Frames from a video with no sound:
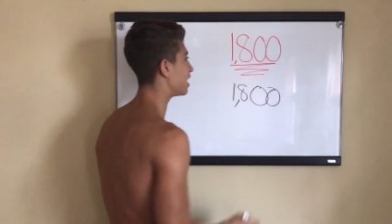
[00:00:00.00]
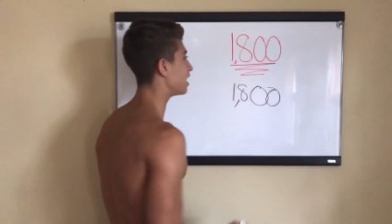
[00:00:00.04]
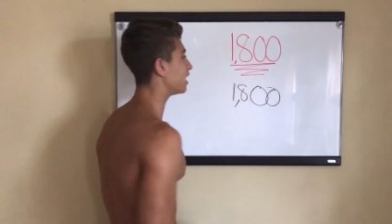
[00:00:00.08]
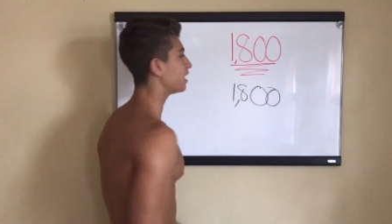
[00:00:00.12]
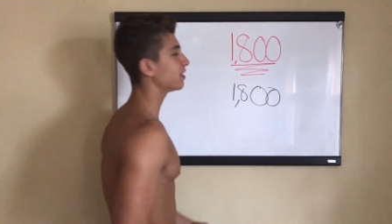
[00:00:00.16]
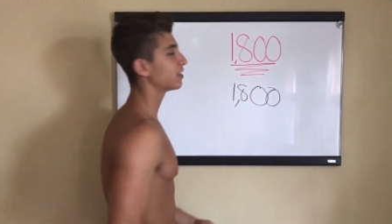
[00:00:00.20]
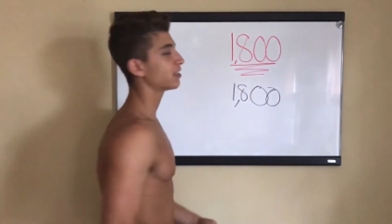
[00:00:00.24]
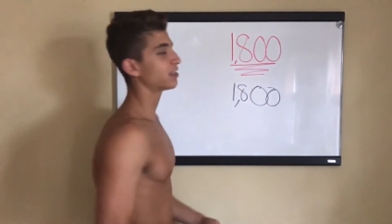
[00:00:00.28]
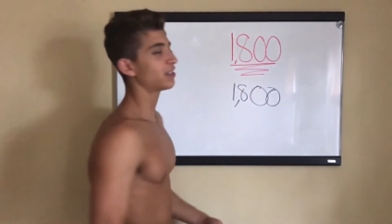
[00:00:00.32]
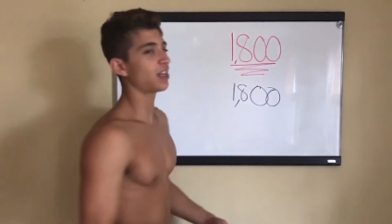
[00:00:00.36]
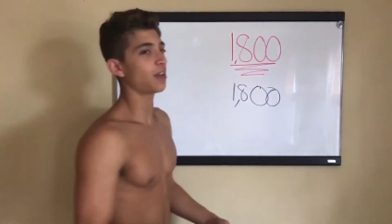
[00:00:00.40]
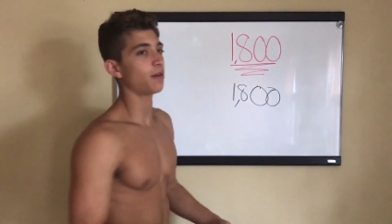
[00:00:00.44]

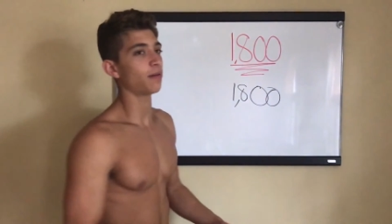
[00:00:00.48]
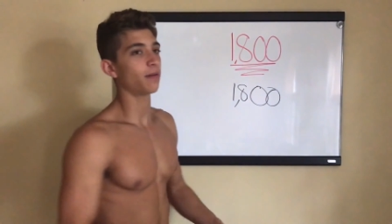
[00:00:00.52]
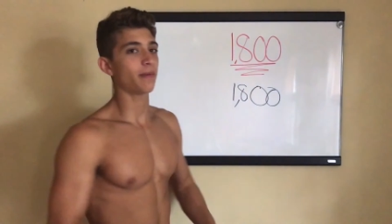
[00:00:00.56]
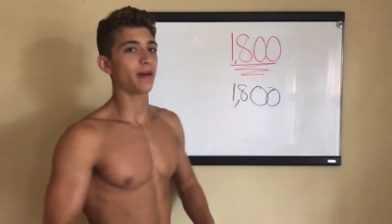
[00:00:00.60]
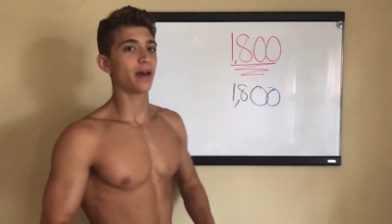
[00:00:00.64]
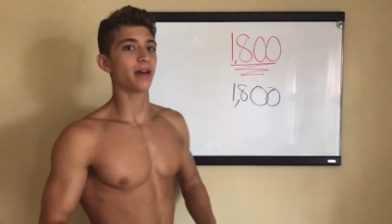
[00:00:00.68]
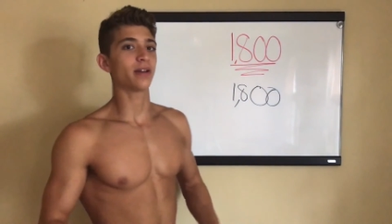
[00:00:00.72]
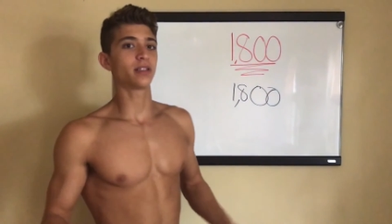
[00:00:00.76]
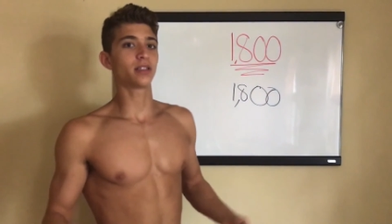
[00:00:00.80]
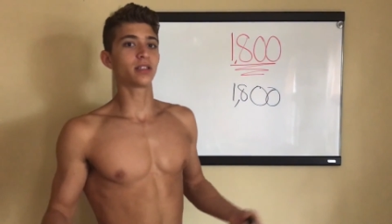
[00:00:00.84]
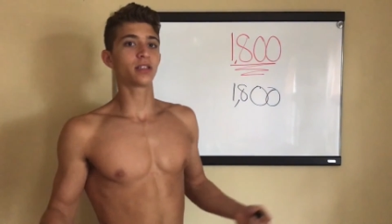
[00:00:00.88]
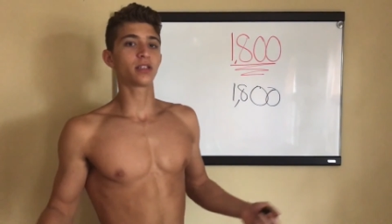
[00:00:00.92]
eating the same
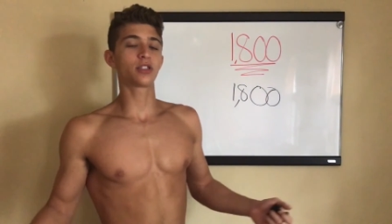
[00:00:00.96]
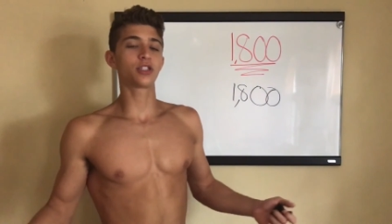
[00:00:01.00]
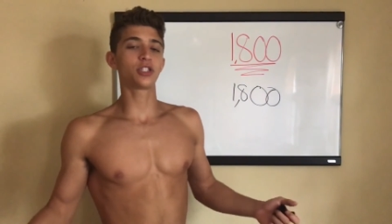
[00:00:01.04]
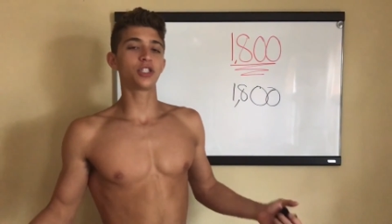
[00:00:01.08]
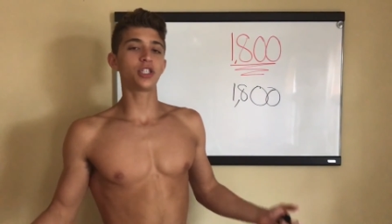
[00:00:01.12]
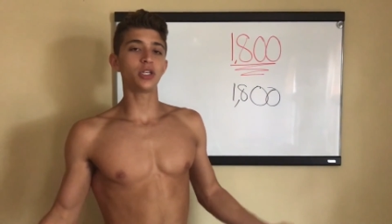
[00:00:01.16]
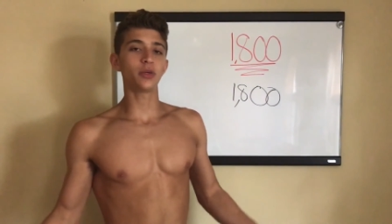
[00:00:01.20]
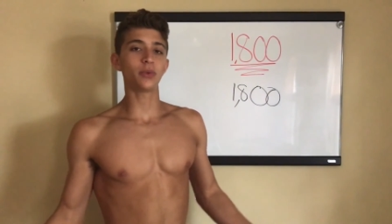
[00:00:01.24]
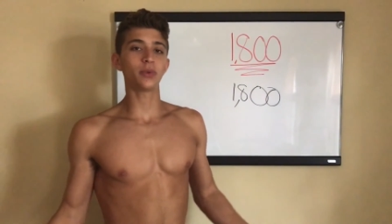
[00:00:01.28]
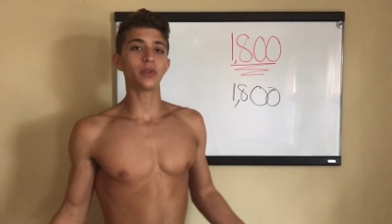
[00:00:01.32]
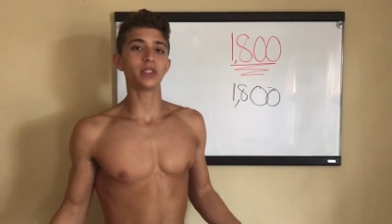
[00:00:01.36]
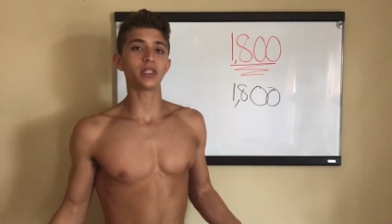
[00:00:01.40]
amount as
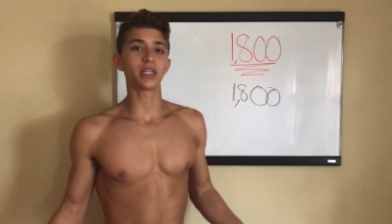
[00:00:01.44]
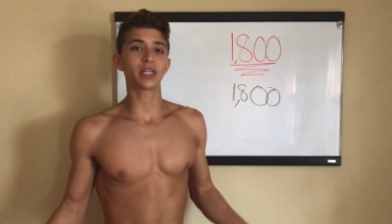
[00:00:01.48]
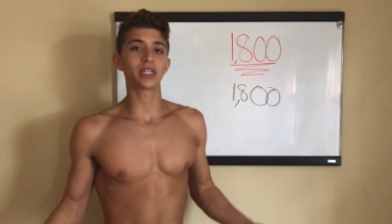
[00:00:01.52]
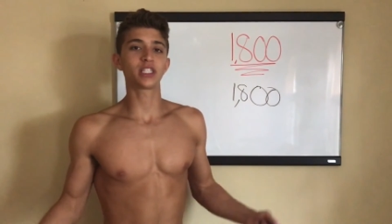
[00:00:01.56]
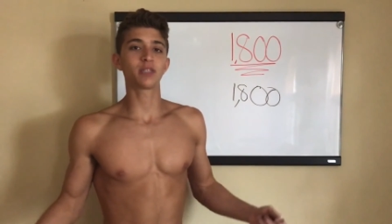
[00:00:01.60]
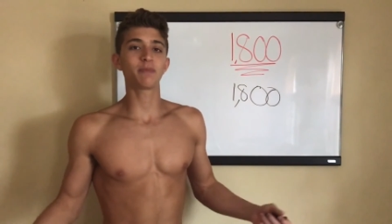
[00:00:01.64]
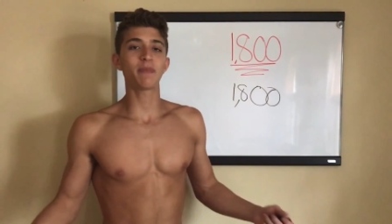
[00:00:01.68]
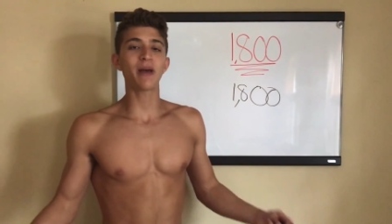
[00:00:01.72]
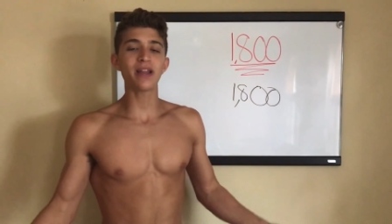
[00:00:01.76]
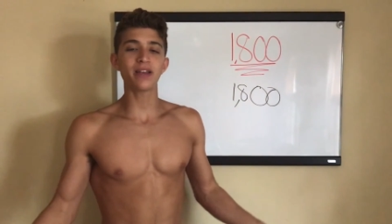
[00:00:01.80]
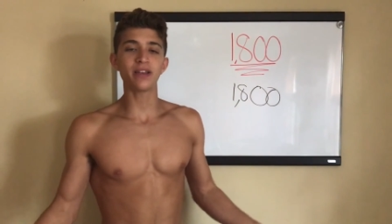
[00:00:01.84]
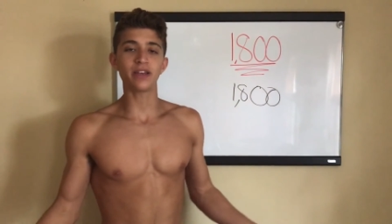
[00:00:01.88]
she was
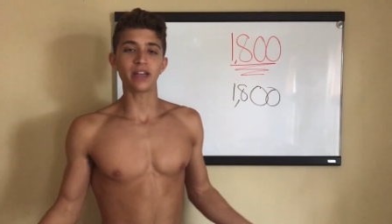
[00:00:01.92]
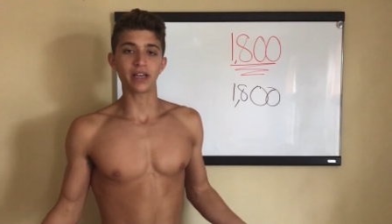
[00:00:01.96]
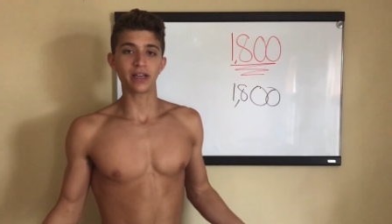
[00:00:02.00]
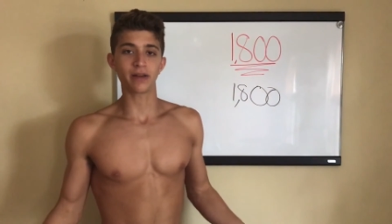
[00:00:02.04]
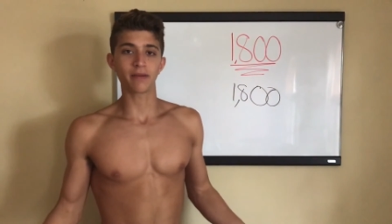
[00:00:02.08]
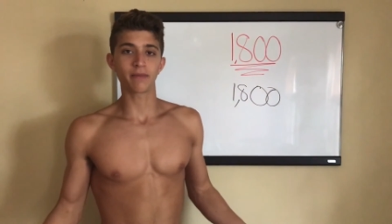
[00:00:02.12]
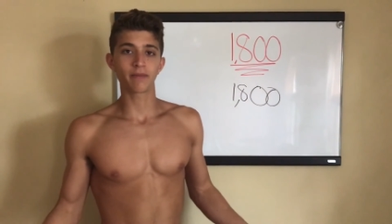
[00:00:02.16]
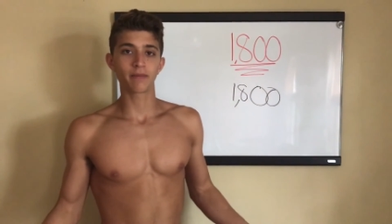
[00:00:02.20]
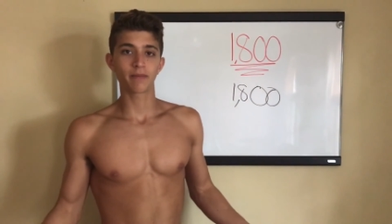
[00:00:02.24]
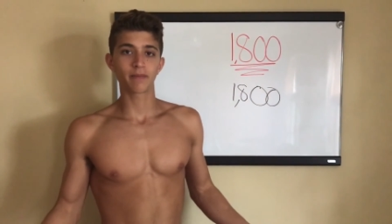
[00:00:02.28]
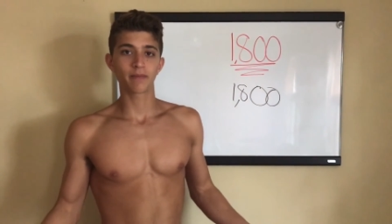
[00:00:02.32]
expending?